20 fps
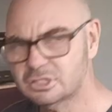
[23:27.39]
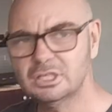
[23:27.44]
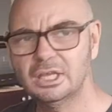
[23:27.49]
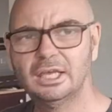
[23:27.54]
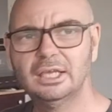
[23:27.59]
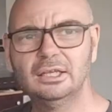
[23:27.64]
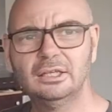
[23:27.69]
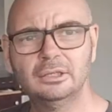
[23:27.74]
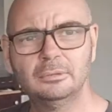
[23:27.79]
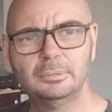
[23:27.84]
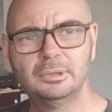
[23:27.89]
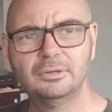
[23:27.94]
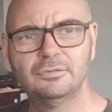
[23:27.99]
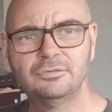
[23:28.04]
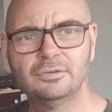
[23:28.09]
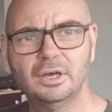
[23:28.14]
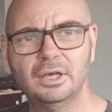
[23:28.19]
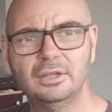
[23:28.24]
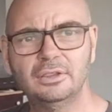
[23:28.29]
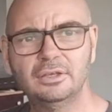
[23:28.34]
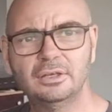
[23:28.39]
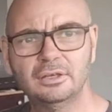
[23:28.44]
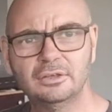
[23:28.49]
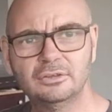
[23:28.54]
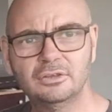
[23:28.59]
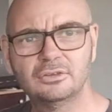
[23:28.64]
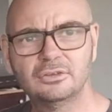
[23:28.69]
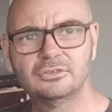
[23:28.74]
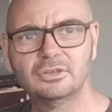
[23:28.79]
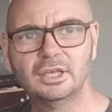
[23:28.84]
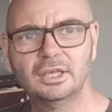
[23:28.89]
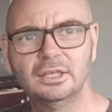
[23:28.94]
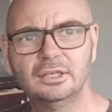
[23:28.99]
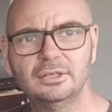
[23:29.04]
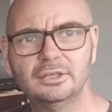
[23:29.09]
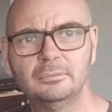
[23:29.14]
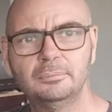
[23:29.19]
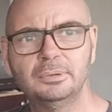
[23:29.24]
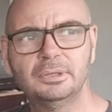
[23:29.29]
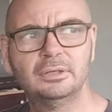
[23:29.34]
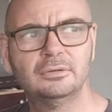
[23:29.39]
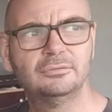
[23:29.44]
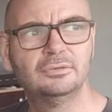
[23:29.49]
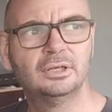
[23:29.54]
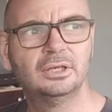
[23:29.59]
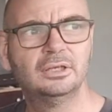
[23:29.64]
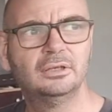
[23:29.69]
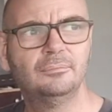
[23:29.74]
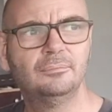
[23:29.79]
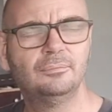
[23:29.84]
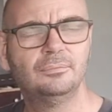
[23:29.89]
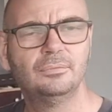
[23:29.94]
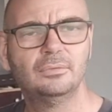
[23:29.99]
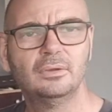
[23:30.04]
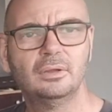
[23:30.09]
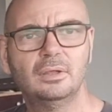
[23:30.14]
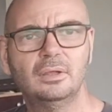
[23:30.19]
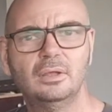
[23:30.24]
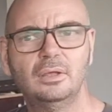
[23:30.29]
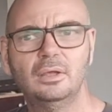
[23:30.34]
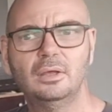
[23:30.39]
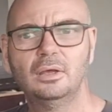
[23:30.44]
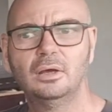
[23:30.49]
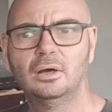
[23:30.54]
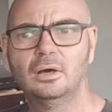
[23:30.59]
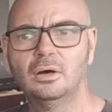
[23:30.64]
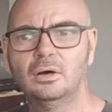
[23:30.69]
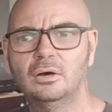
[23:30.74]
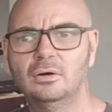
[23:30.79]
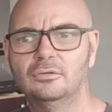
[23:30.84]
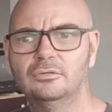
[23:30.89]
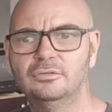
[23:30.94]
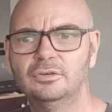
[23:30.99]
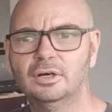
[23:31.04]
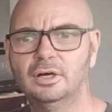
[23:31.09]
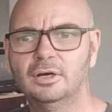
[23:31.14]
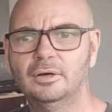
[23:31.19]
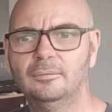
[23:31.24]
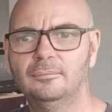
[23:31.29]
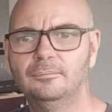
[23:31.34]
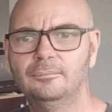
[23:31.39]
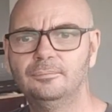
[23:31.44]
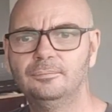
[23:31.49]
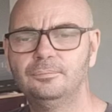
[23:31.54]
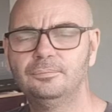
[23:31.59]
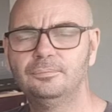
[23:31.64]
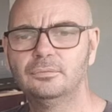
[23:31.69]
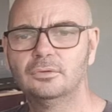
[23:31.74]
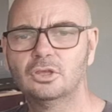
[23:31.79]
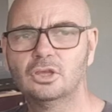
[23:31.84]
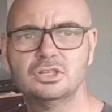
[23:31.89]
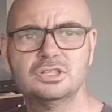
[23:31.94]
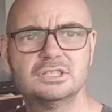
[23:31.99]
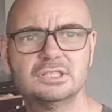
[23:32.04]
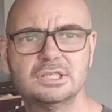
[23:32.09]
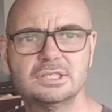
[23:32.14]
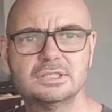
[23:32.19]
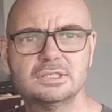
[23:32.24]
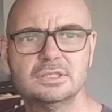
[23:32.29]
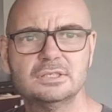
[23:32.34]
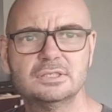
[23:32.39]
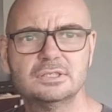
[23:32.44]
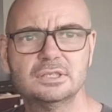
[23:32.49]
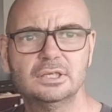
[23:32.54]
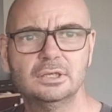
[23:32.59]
take a little bit of faith, and it does take a little bit of consistency.